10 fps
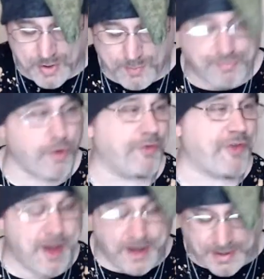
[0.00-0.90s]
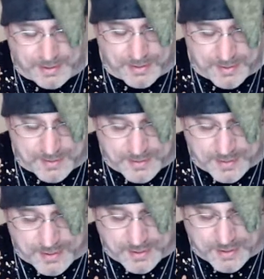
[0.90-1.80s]
Profane
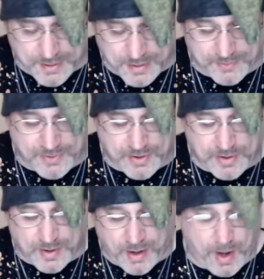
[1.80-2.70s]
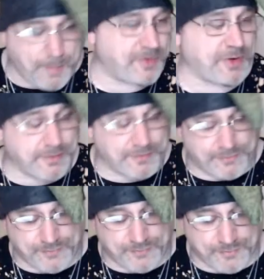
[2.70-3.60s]
is the opposite of
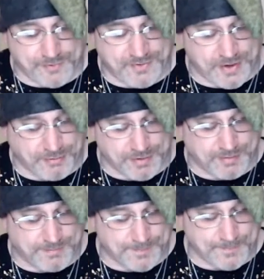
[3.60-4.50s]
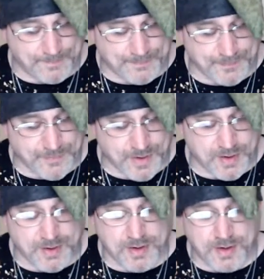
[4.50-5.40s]
sacred.
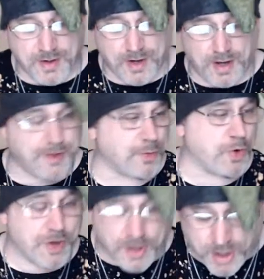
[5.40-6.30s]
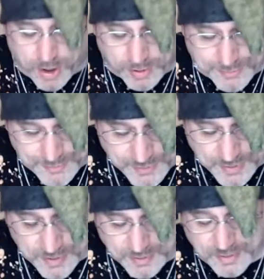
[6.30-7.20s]
The word occult,
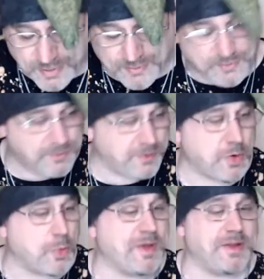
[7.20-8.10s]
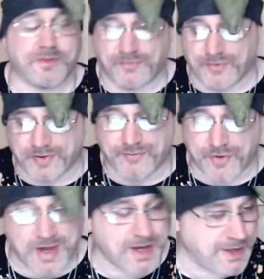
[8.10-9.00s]
it's, you know, means
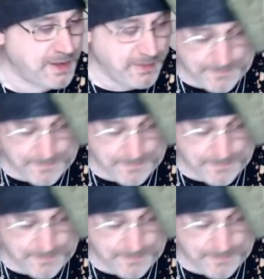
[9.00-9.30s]
for hidden.